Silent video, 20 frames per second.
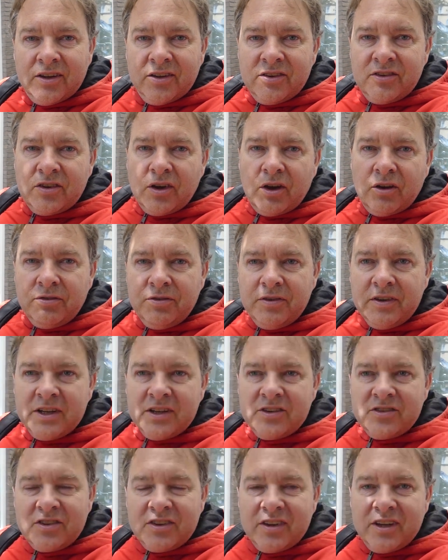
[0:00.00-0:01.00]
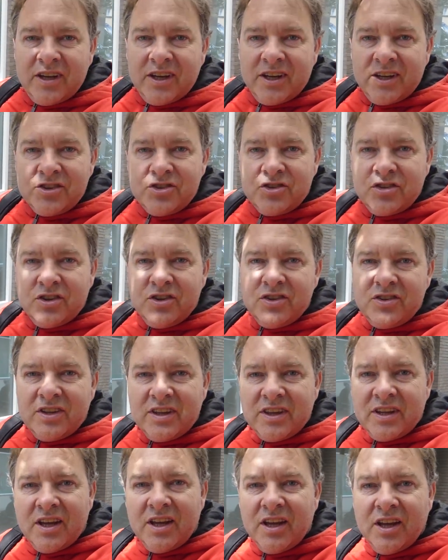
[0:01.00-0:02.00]
So I finished the shoot
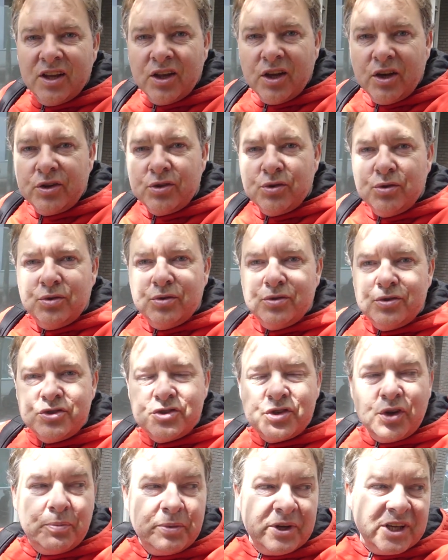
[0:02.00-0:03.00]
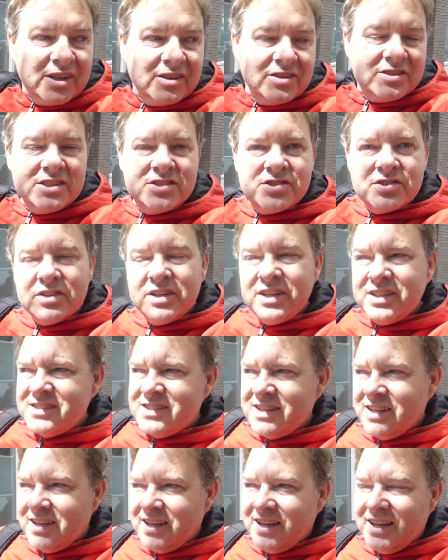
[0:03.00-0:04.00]
in the local shopping
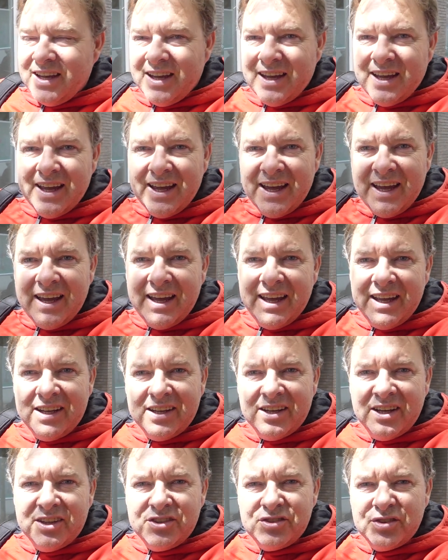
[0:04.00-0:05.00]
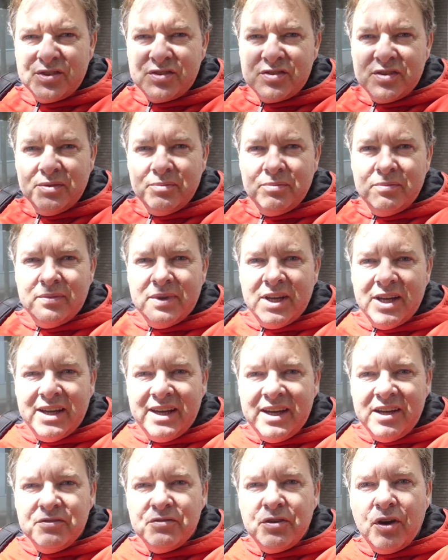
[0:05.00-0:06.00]
district, and I took some
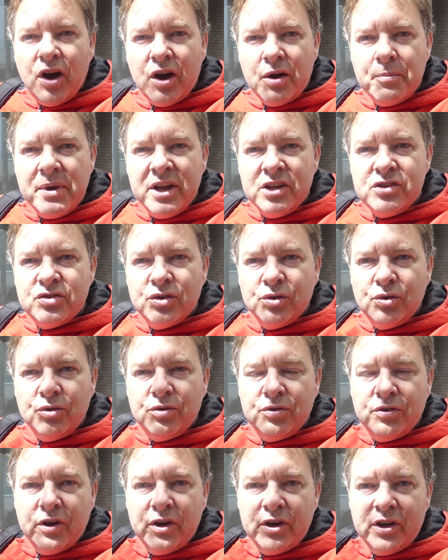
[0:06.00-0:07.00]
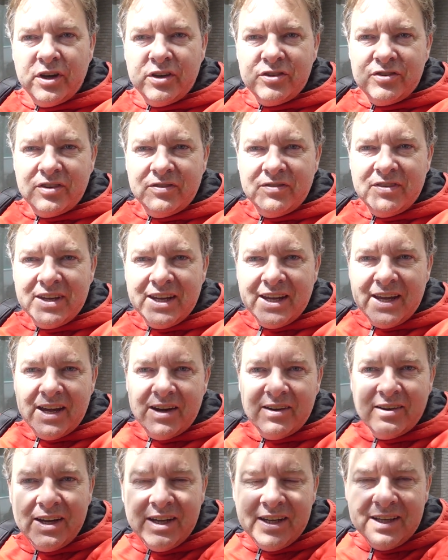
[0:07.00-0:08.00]
environmental photos of the
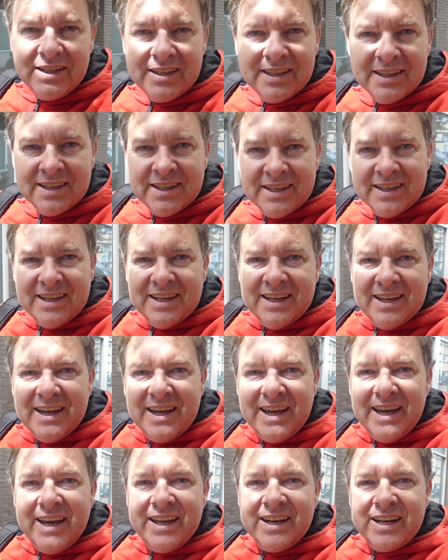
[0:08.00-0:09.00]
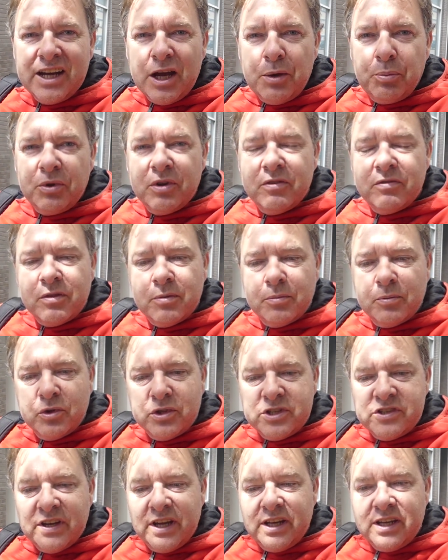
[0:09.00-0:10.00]
area. And a couple of them
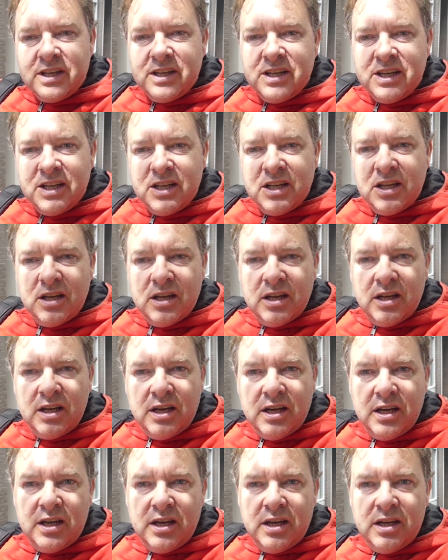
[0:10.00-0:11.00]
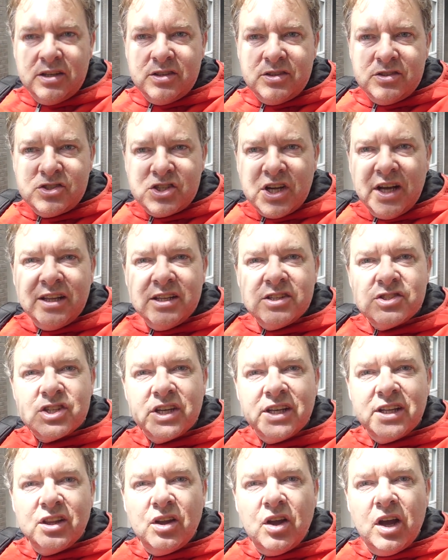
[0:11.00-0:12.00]
were taken in
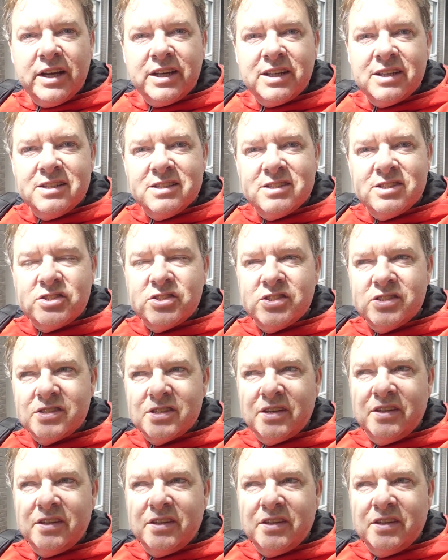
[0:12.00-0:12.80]
challenging light conditions.